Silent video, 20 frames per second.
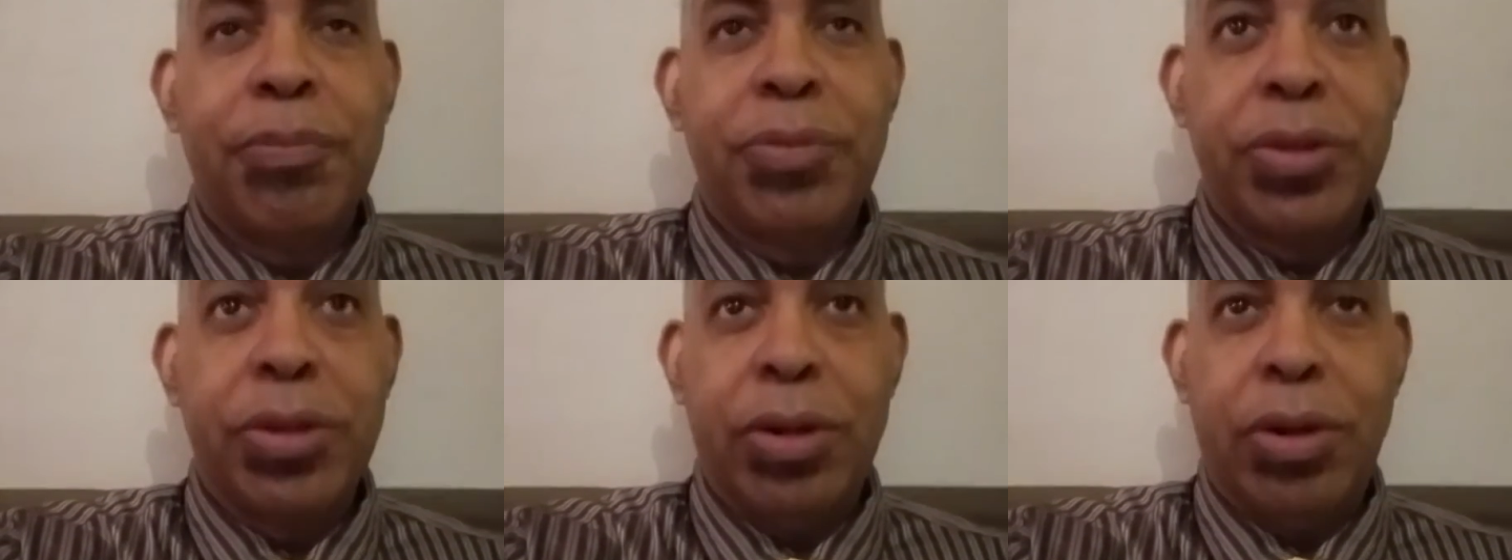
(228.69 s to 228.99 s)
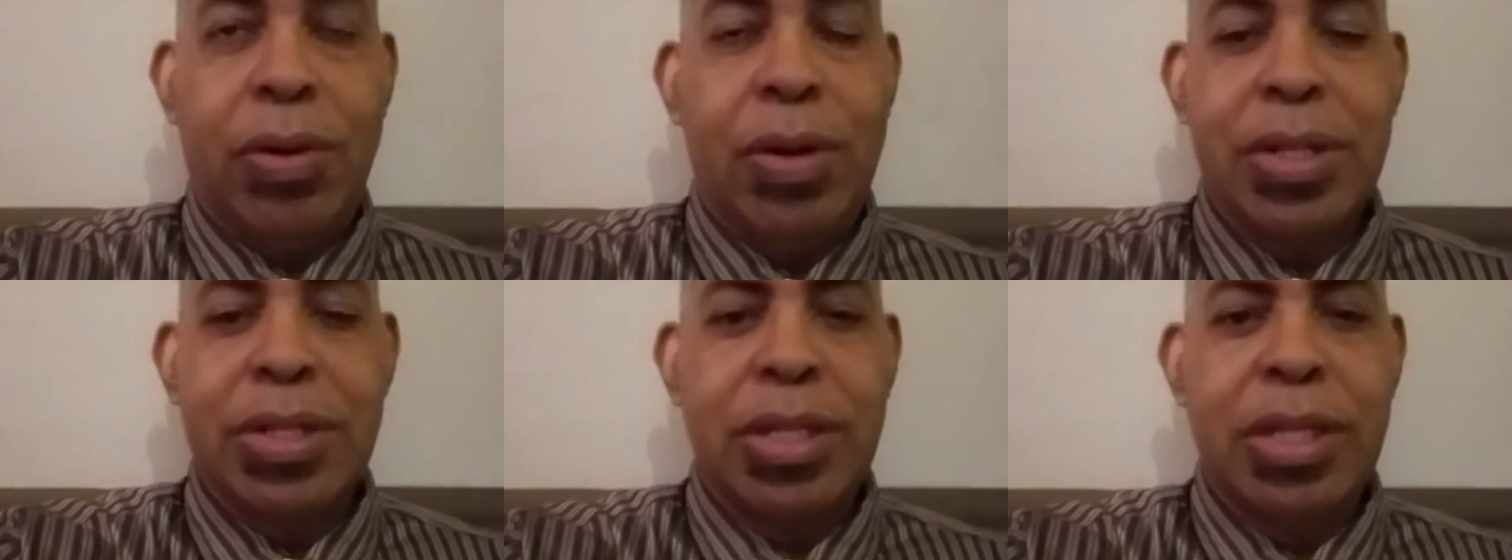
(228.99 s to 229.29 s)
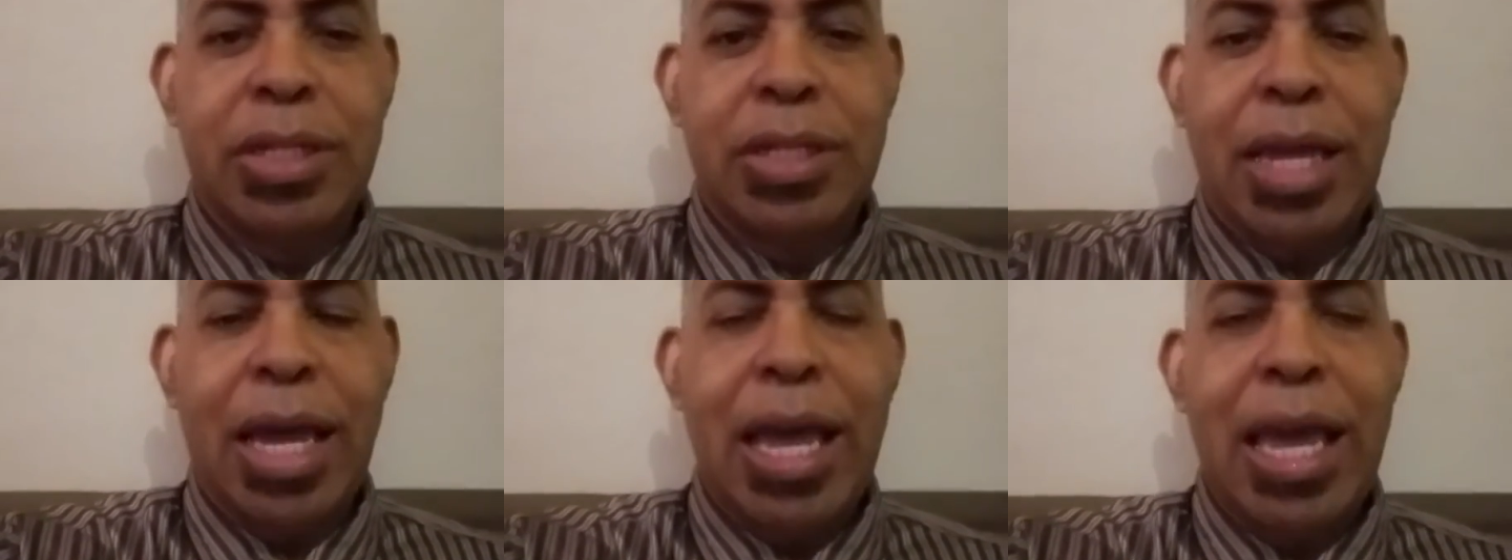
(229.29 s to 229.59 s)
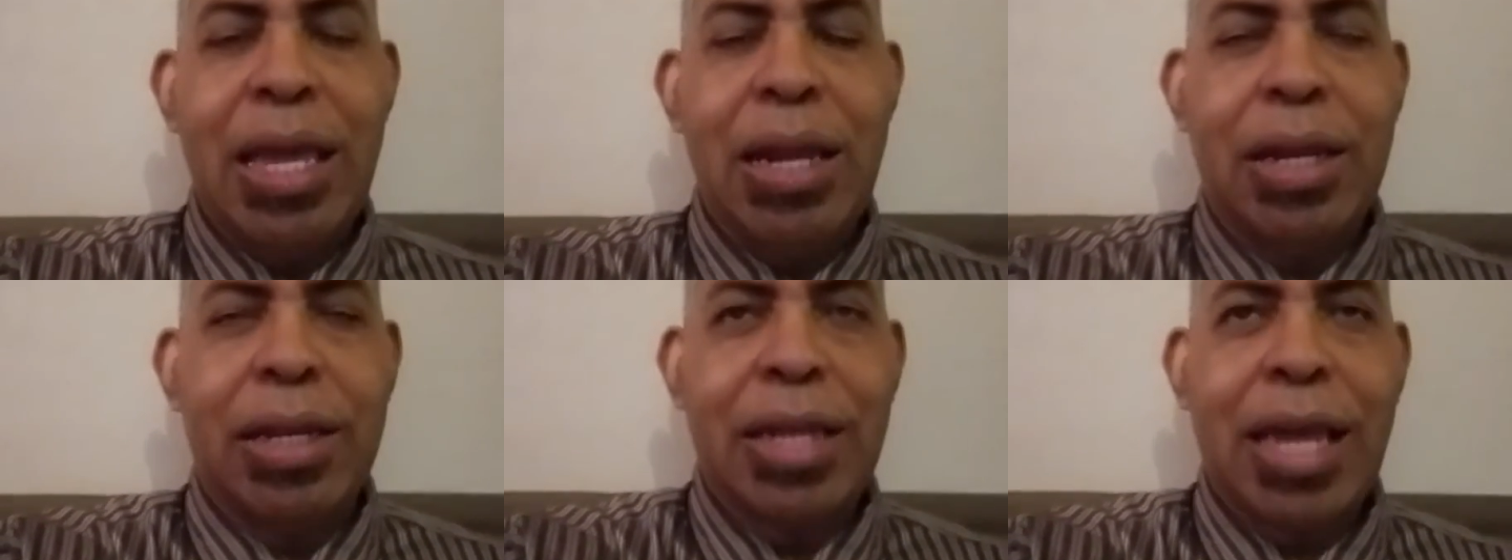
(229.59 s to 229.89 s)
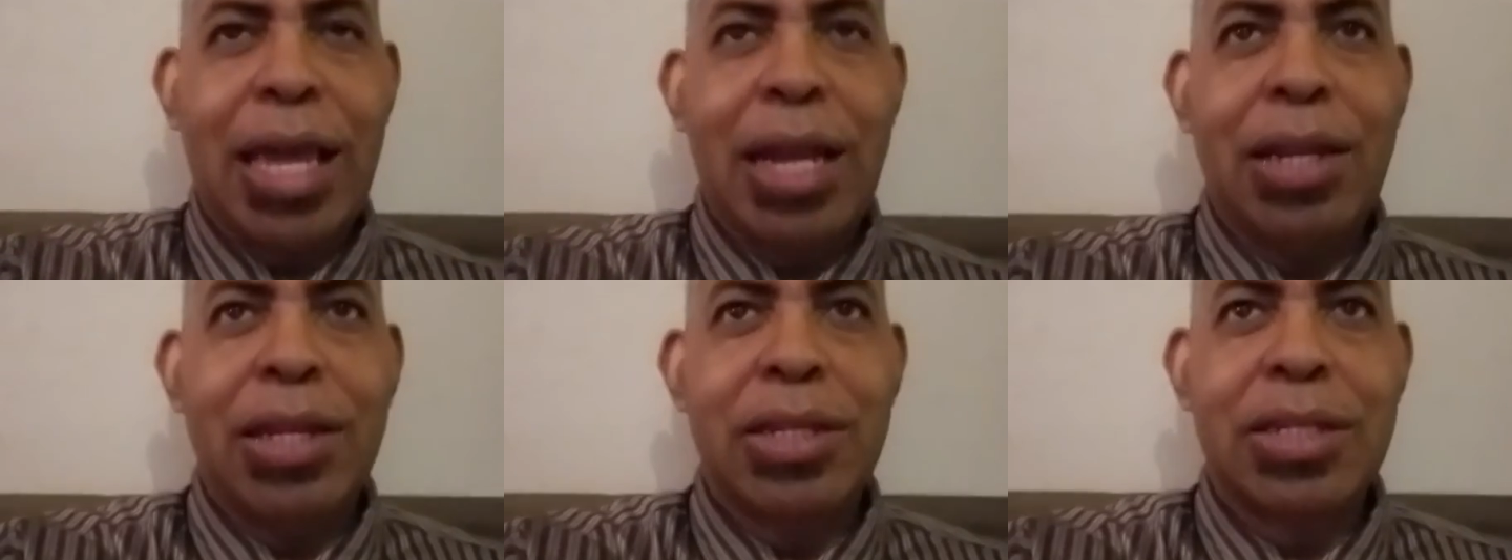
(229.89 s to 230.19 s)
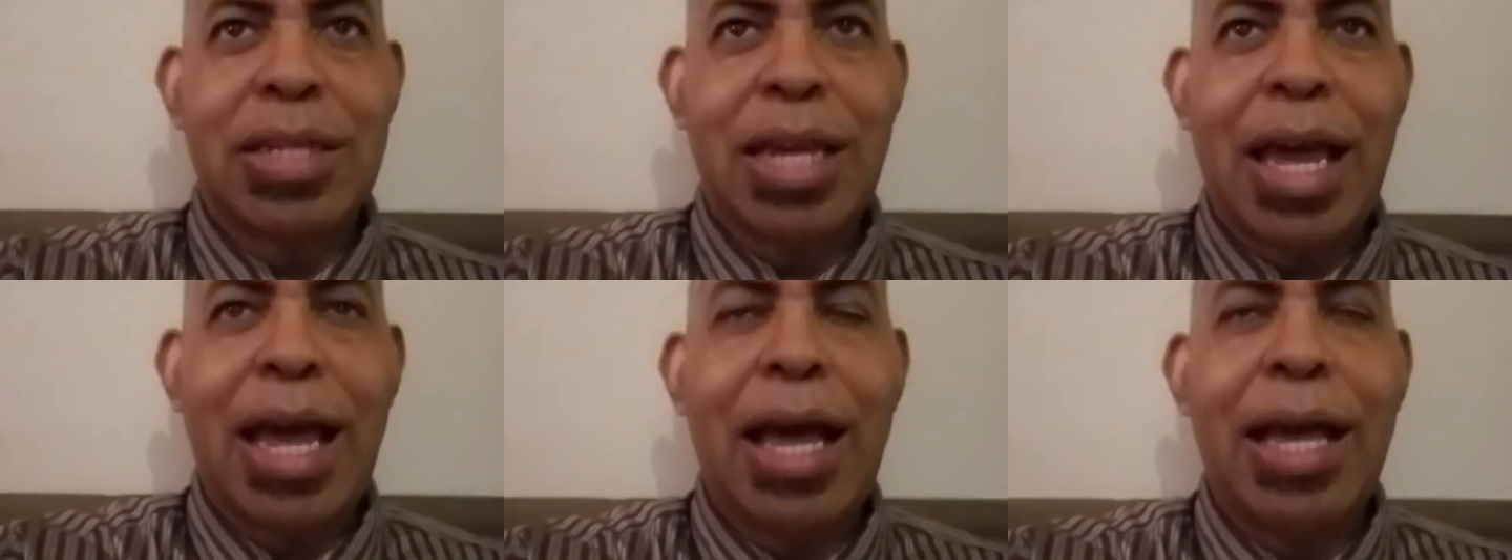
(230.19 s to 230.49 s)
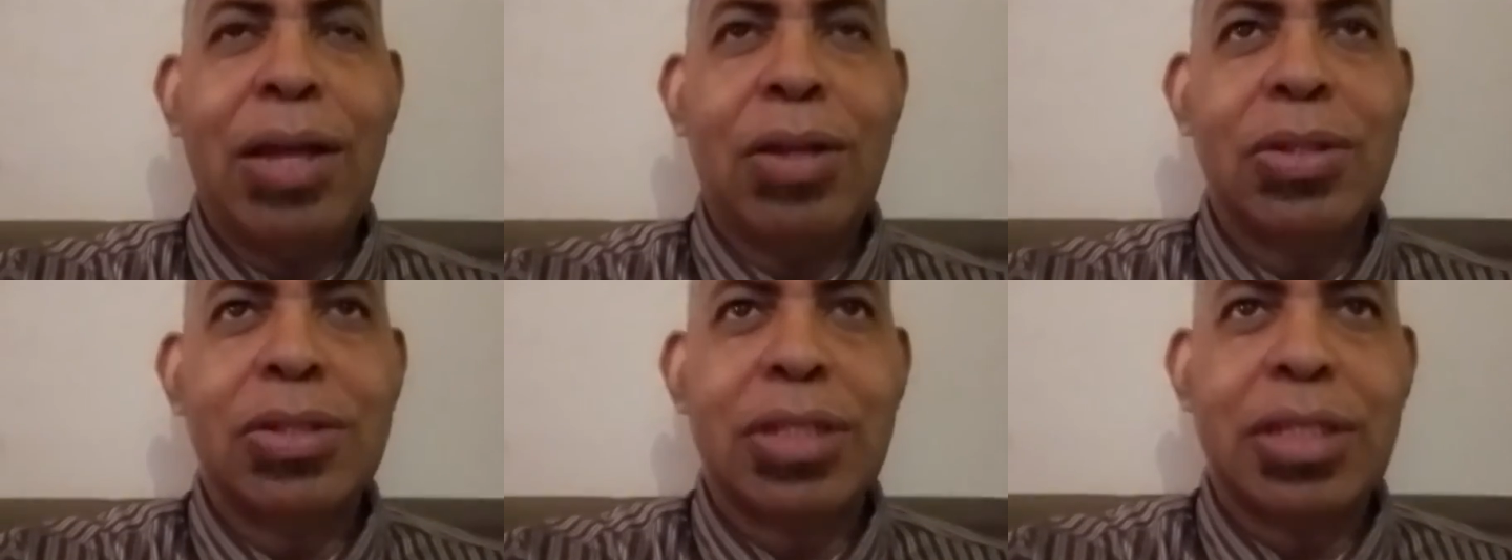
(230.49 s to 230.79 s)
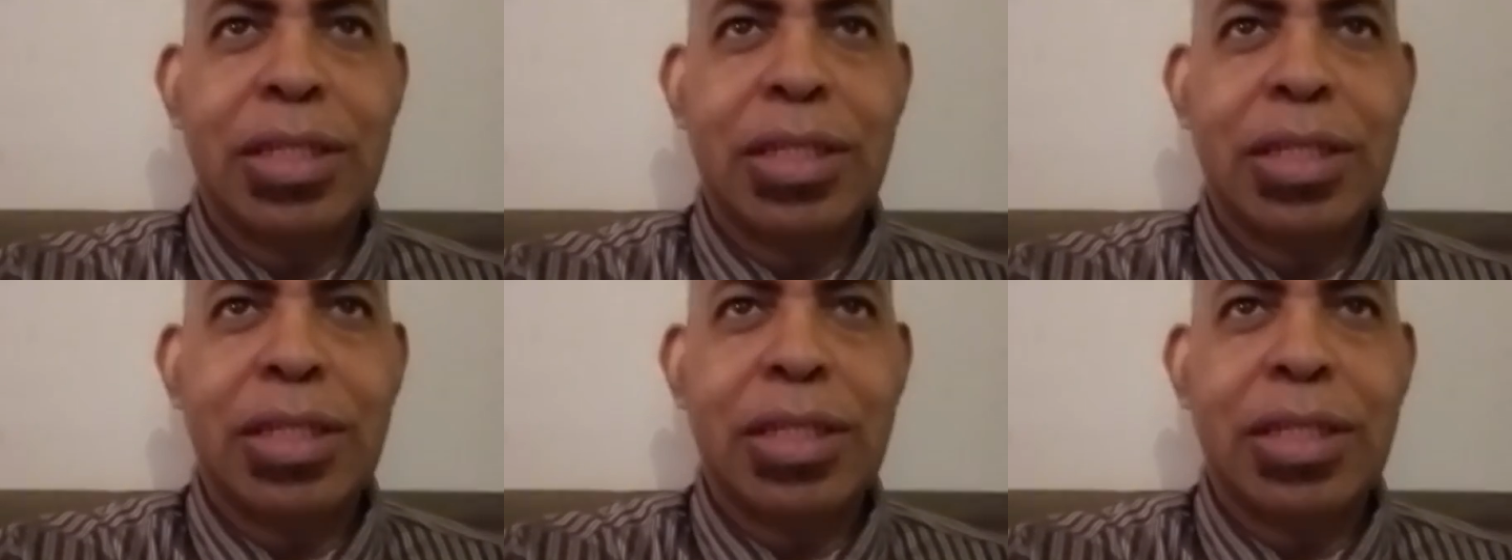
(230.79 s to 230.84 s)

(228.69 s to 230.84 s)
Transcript: you know, as the title entitled,